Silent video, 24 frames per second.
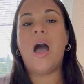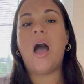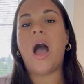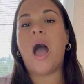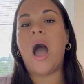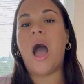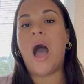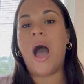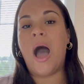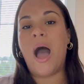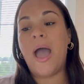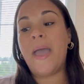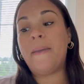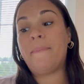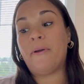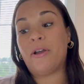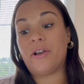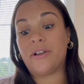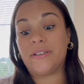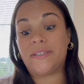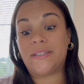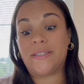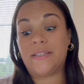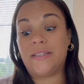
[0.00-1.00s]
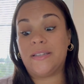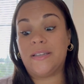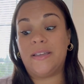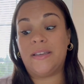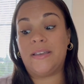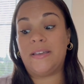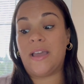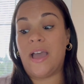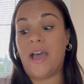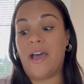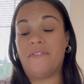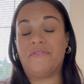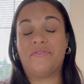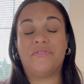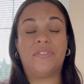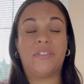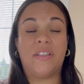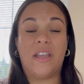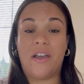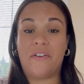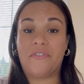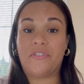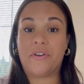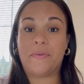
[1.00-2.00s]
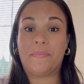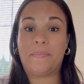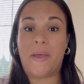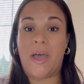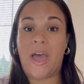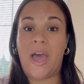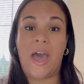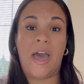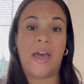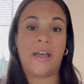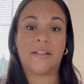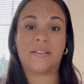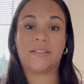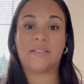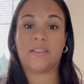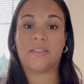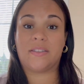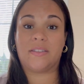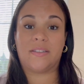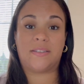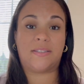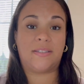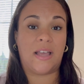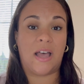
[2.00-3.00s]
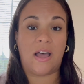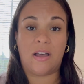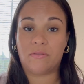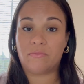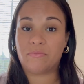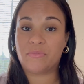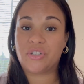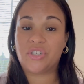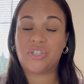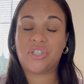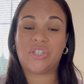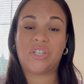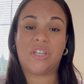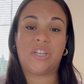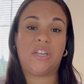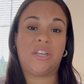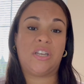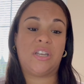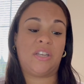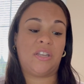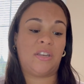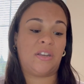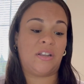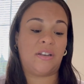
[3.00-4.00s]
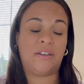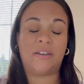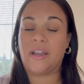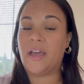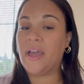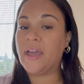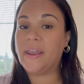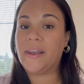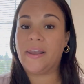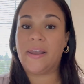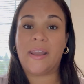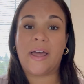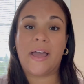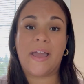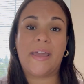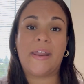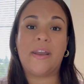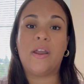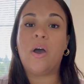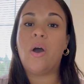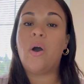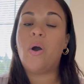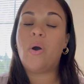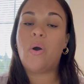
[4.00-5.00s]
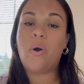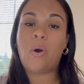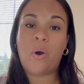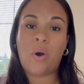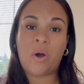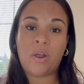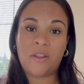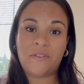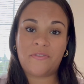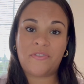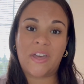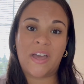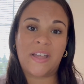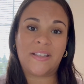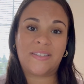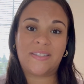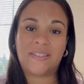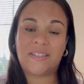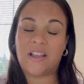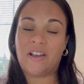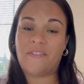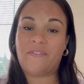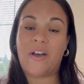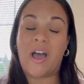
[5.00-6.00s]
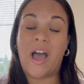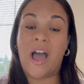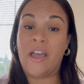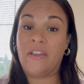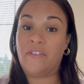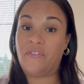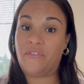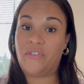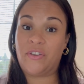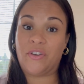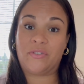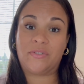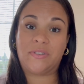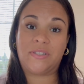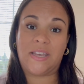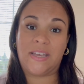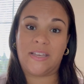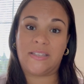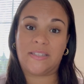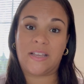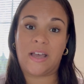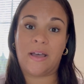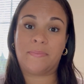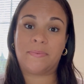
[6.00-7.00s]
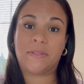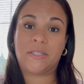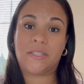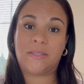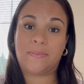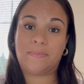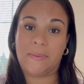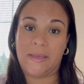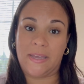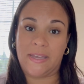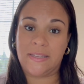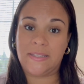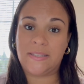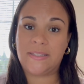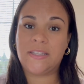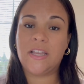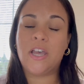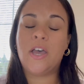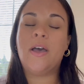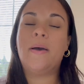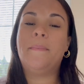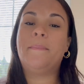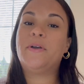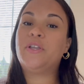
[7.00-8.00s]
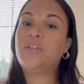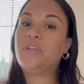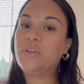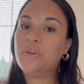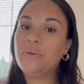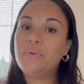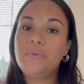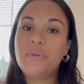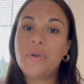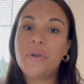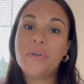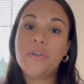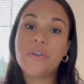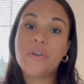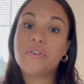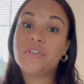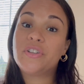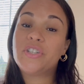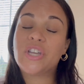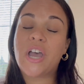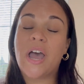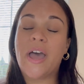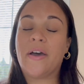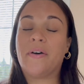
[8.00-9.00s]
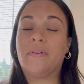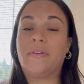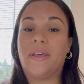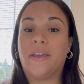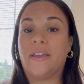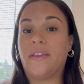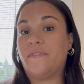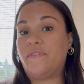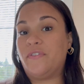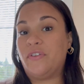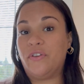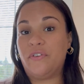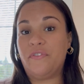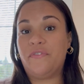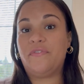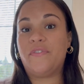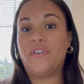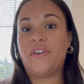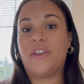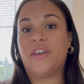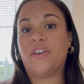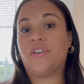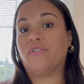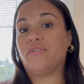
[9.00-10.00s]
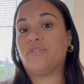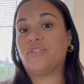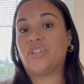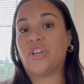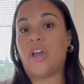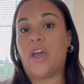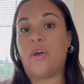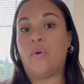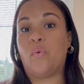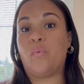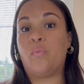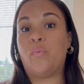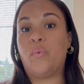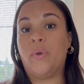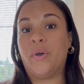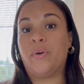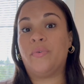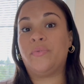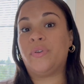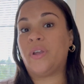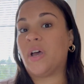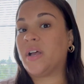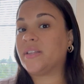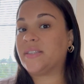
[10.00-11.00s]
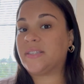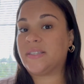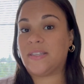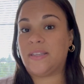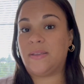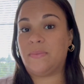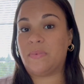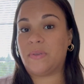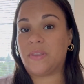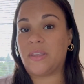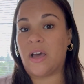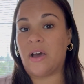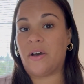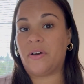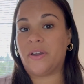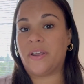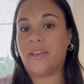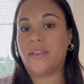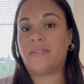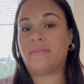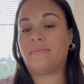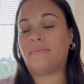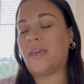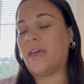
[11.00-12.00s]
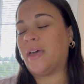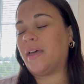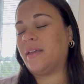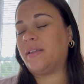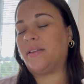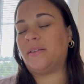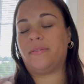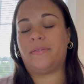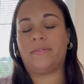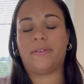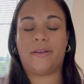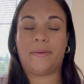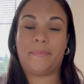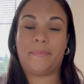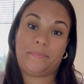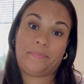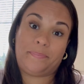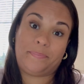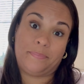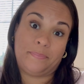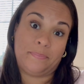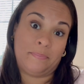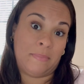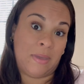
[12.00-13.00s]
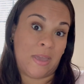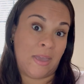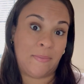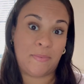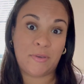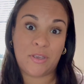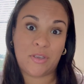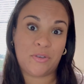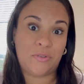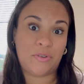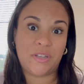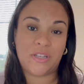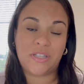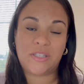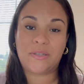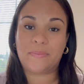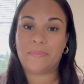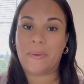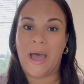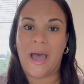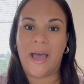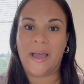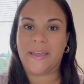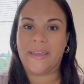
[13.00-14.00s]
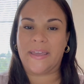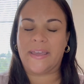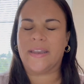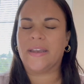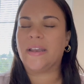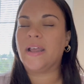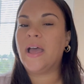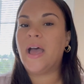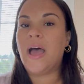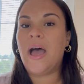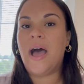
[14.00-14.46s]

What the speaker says: I personally have never packed the sound machine, a night light, all of that stuff I feel takes up space. But you know your child. Like if you feel like your child will not sleep without it, then maybe you need to pack it.